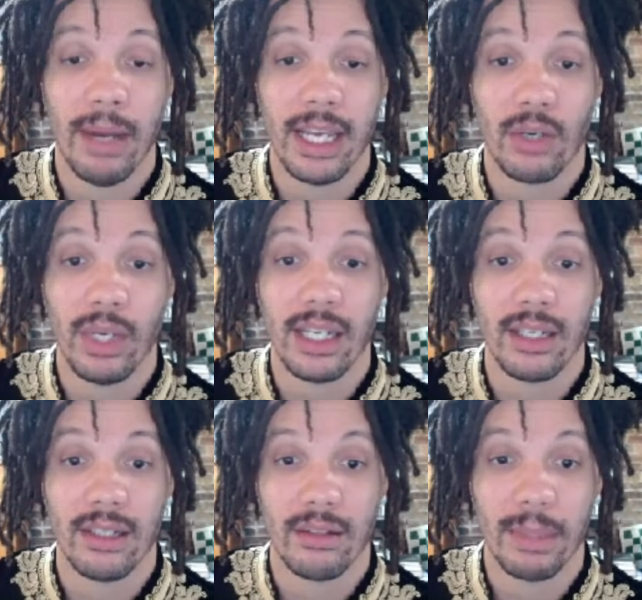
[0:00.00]
my
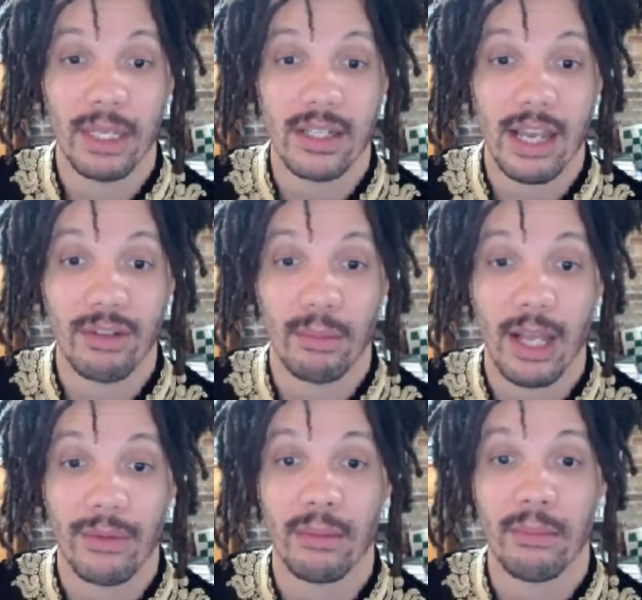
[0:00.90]
queen because I have to
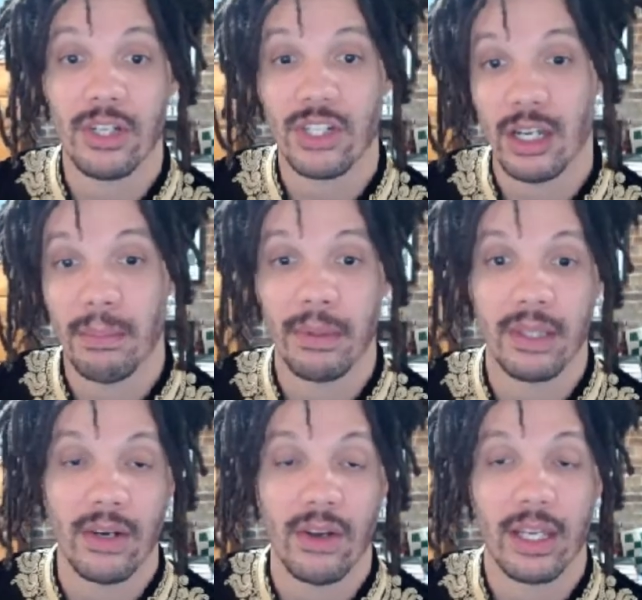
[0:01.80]
block with the bishop
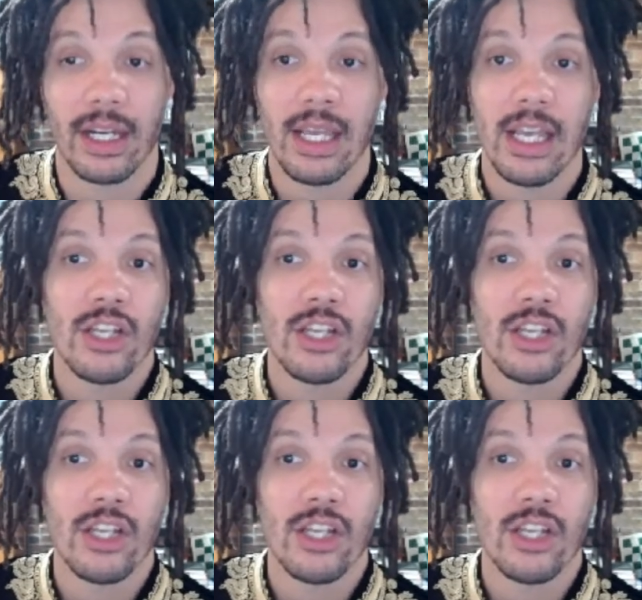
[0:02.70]
and then all that.